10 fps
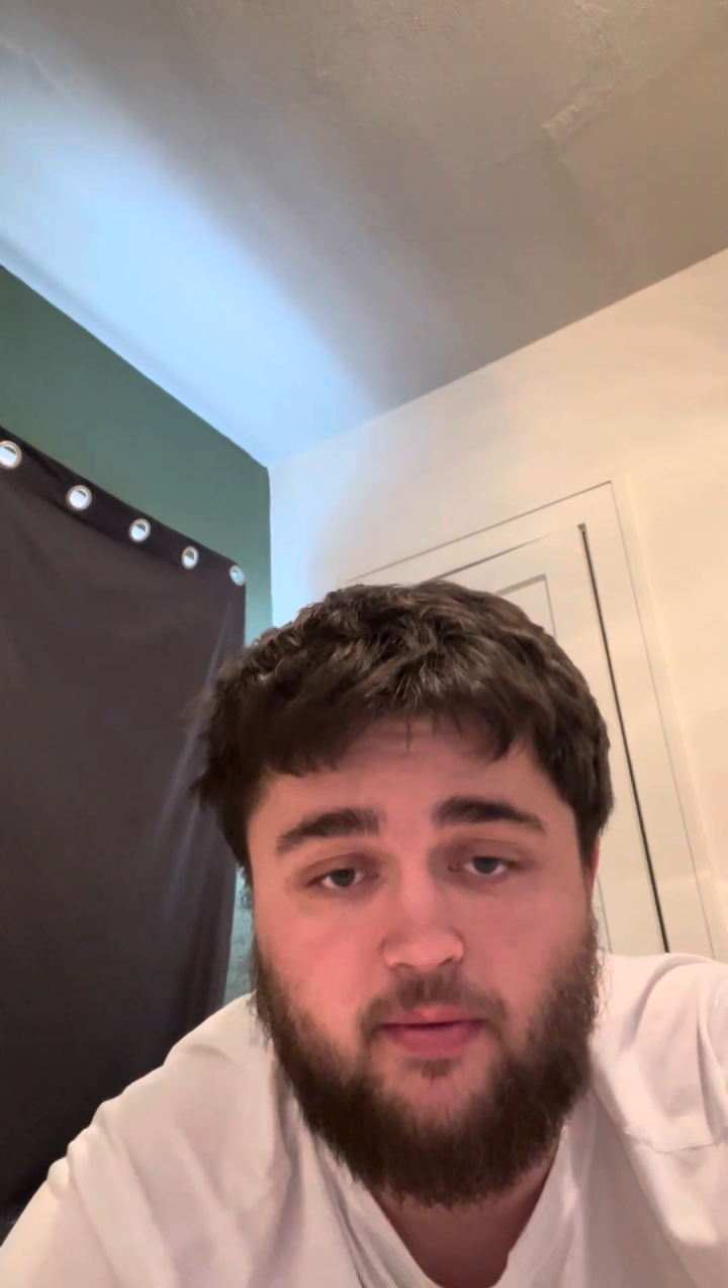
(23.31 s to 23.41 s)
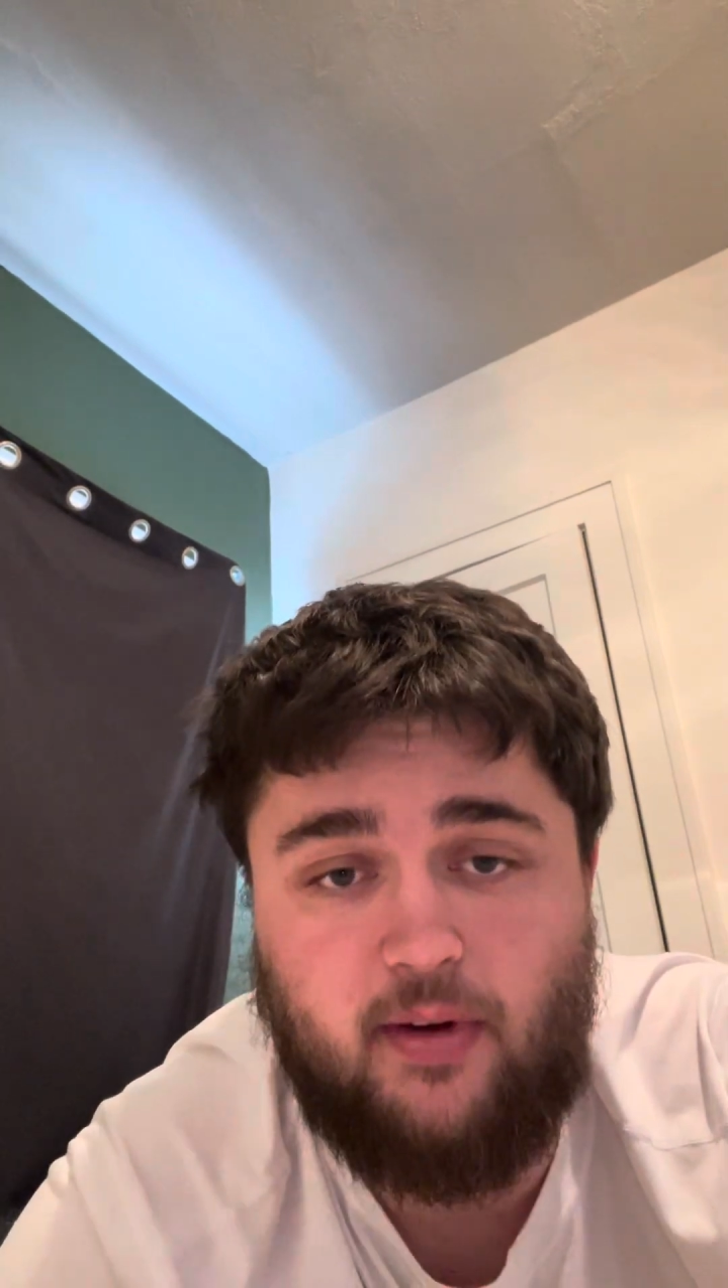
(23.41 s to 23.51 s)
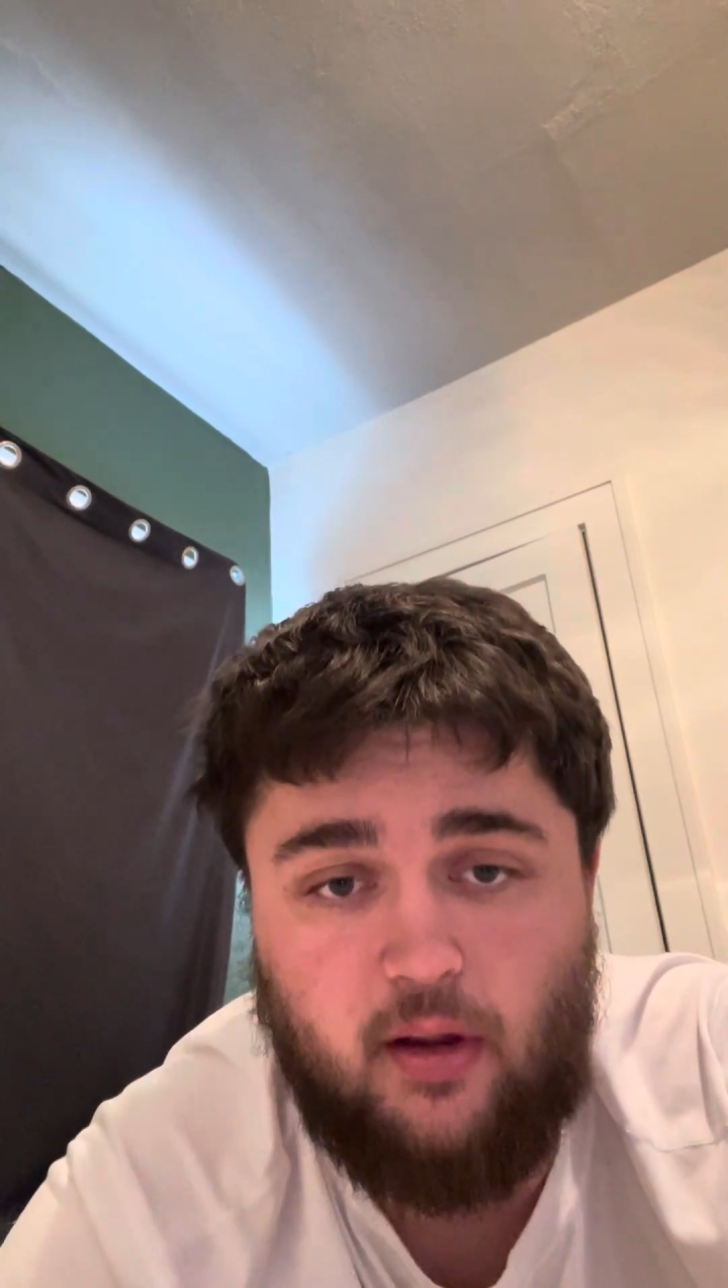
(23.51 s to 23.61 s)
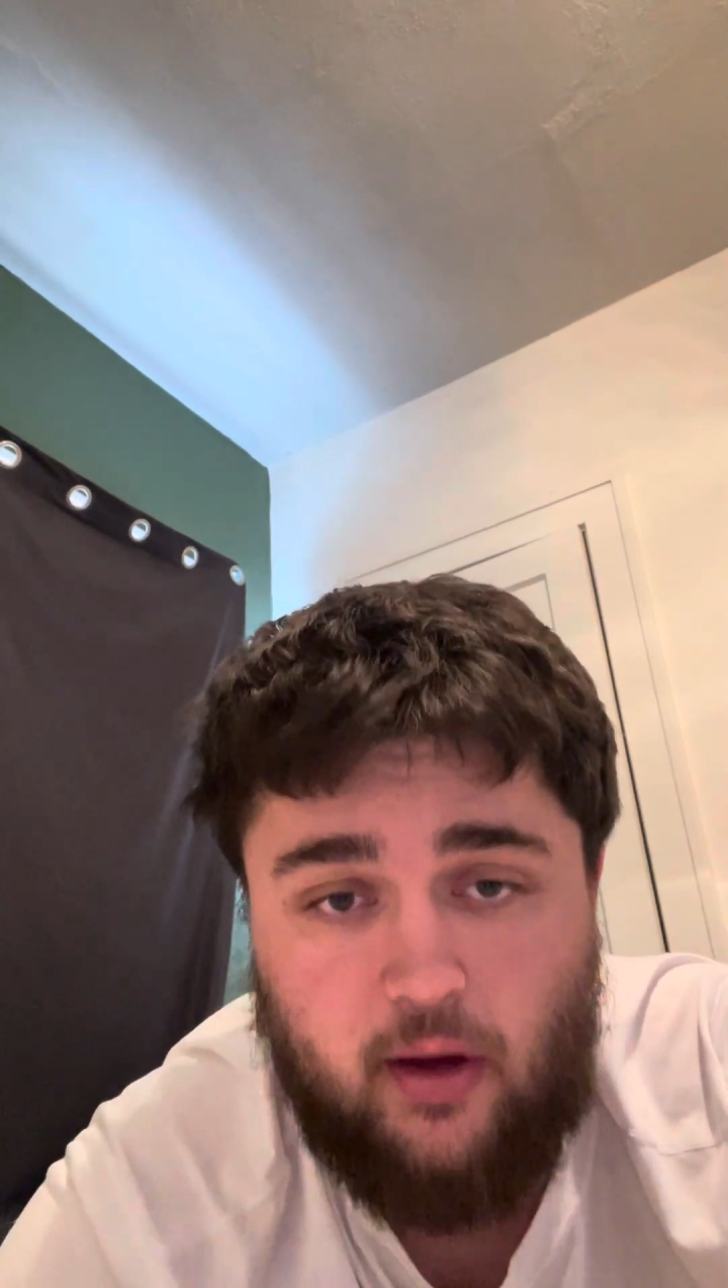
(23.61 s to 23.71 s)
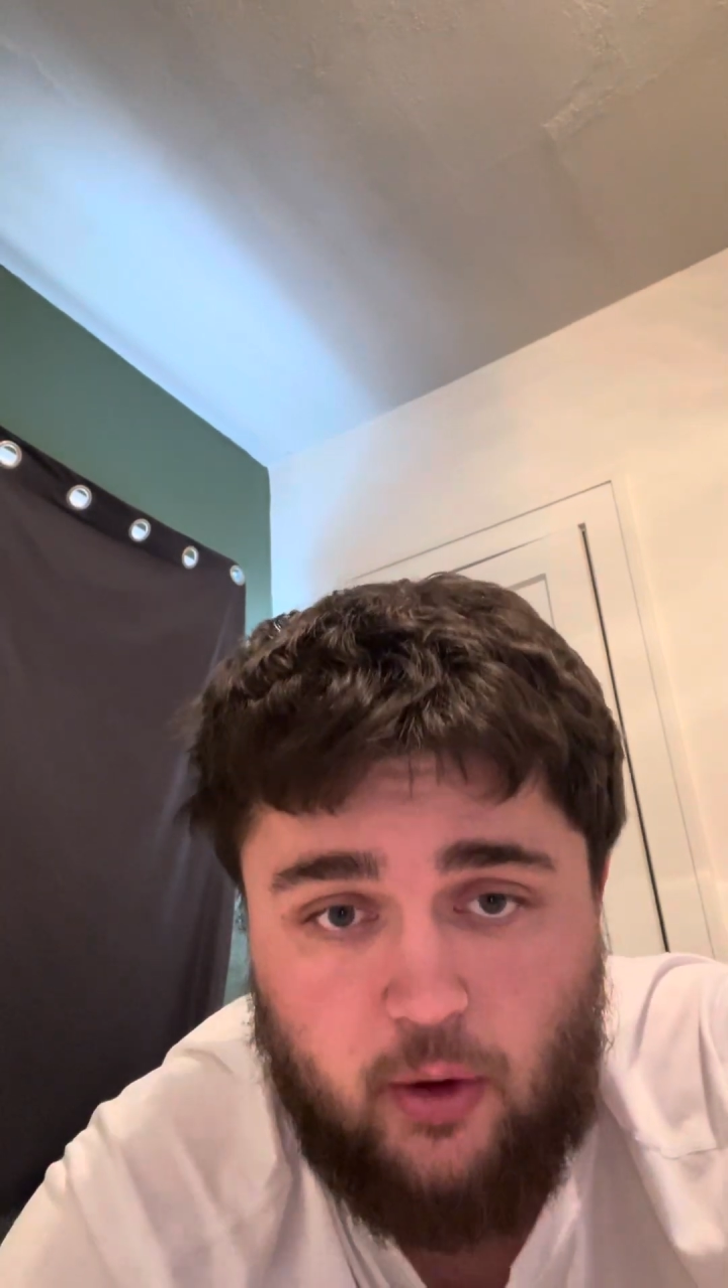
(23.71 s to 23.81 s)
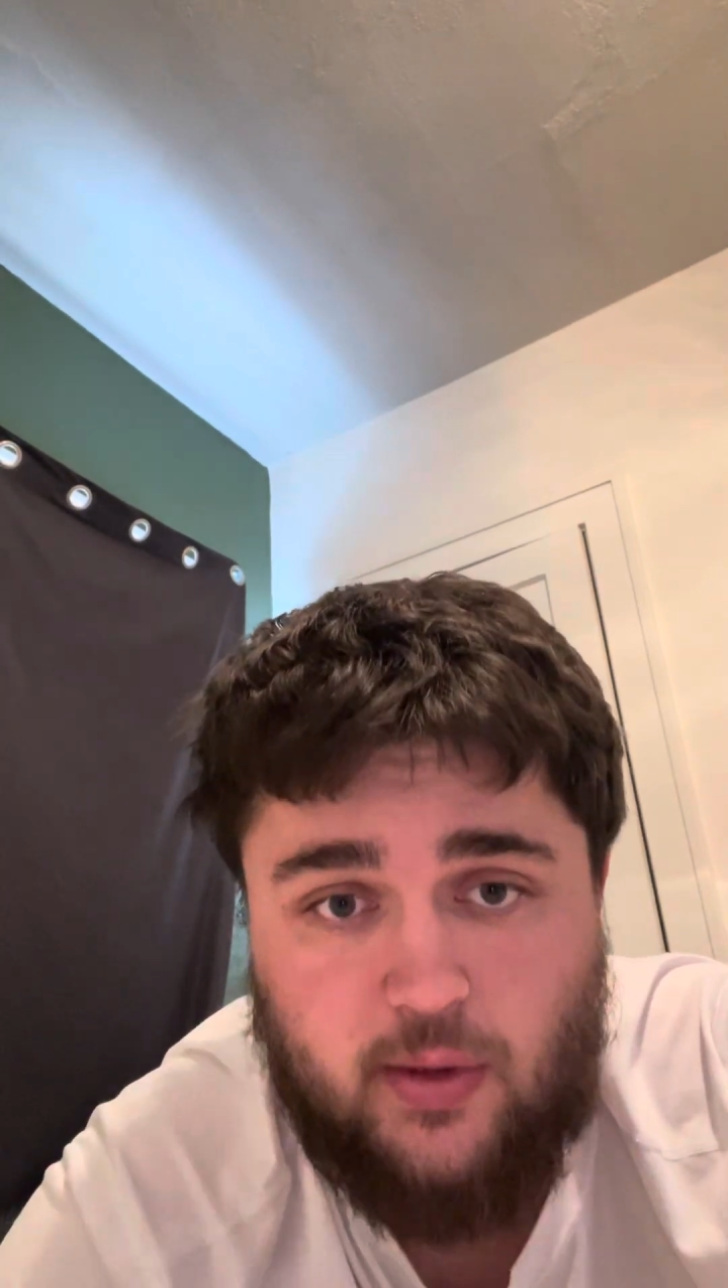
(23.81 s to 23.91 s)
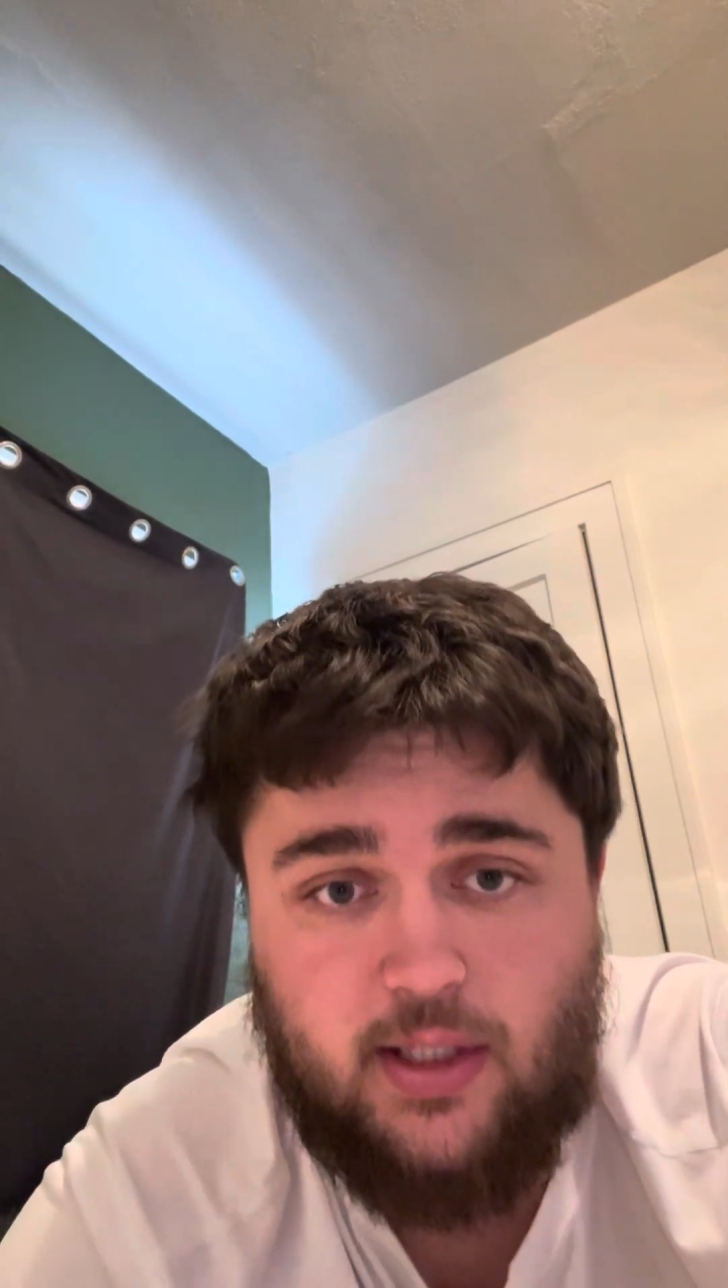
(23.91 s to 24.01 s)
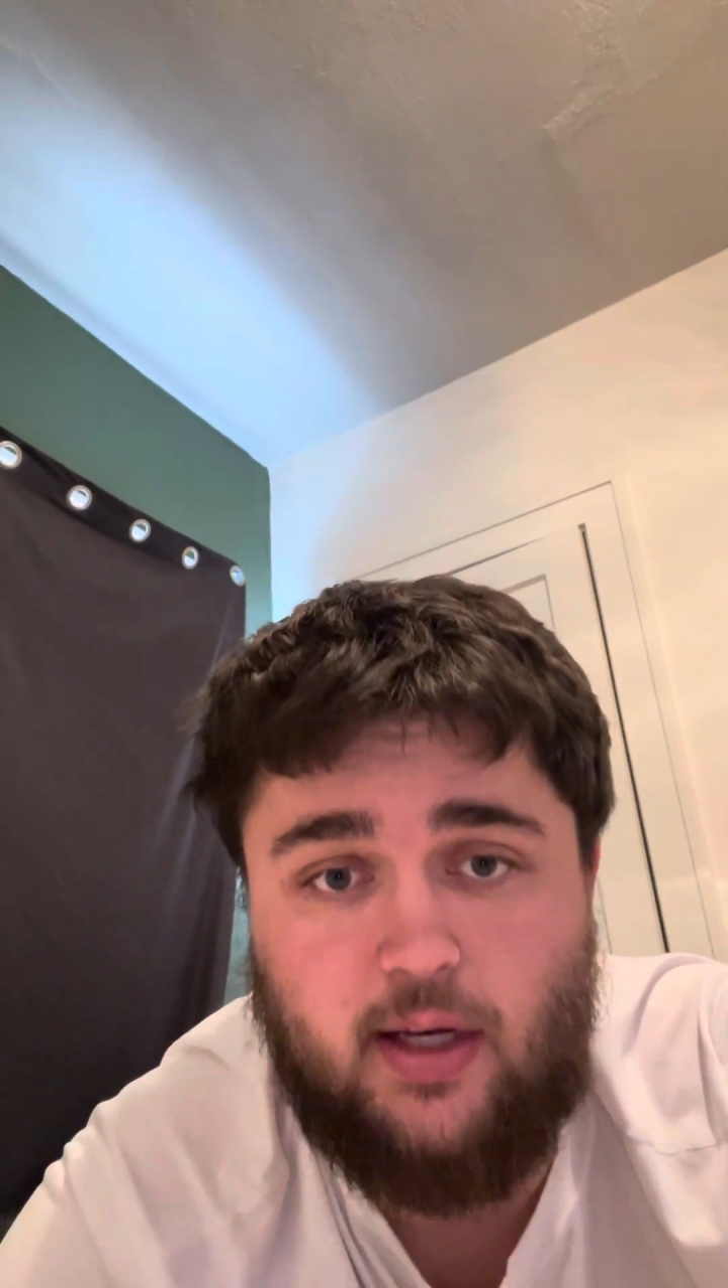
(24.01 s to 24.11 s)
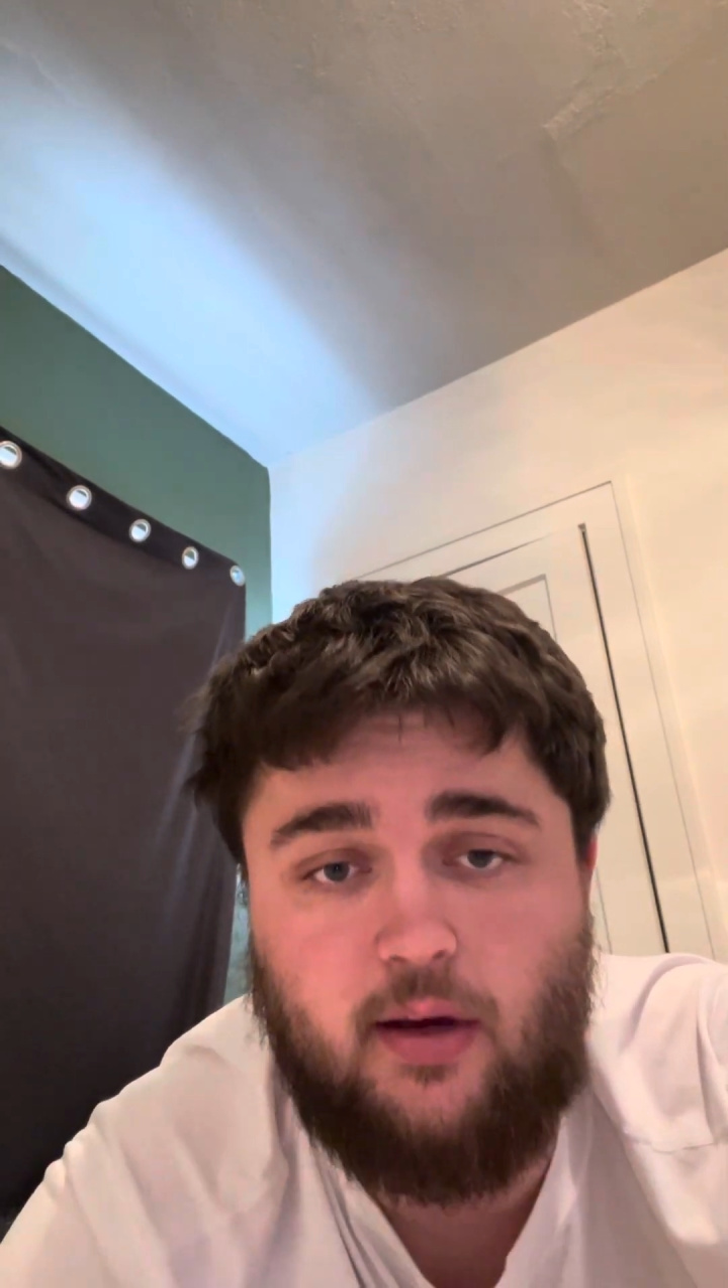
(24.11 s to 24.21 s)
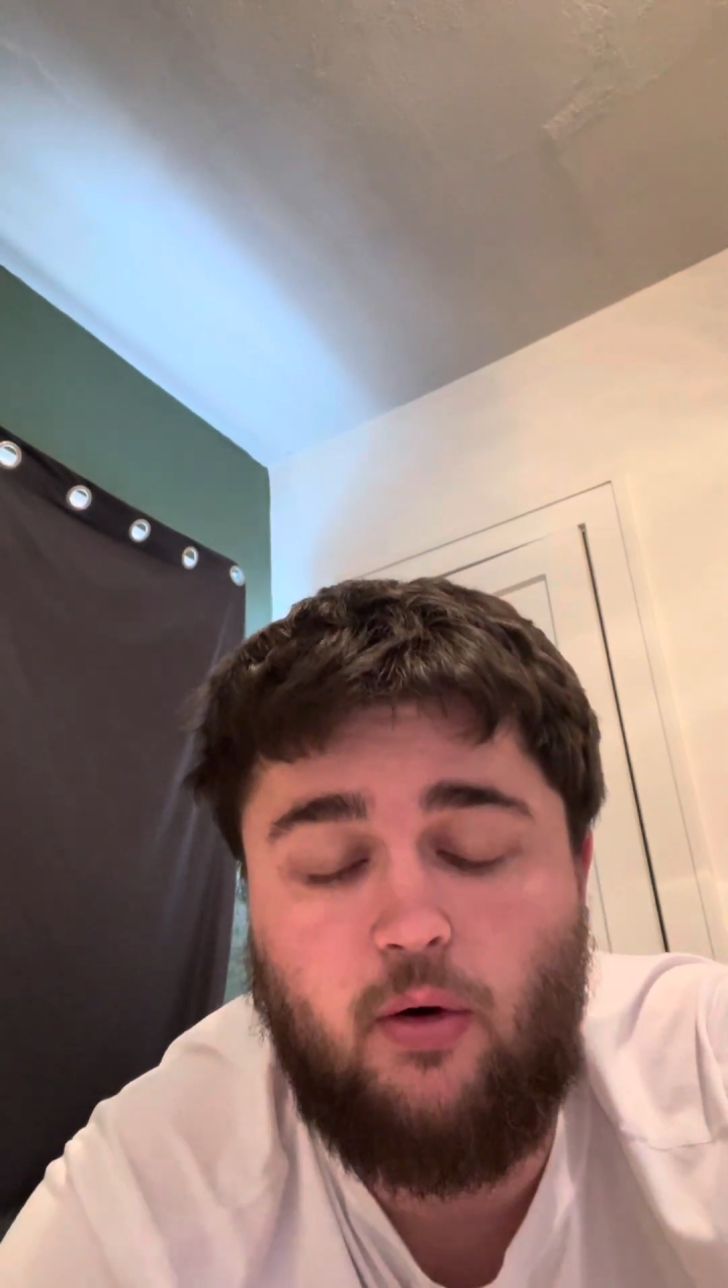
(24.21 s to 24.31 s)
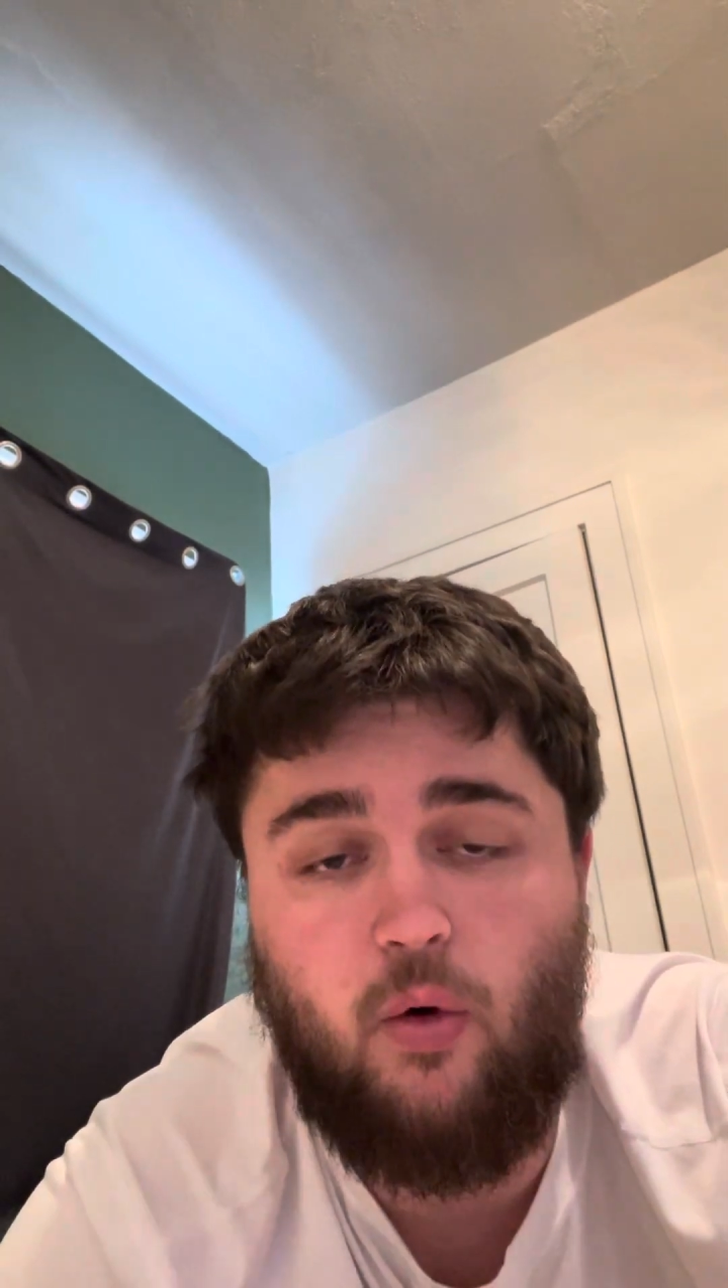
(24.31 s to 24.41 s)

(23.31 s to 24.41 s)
delinquency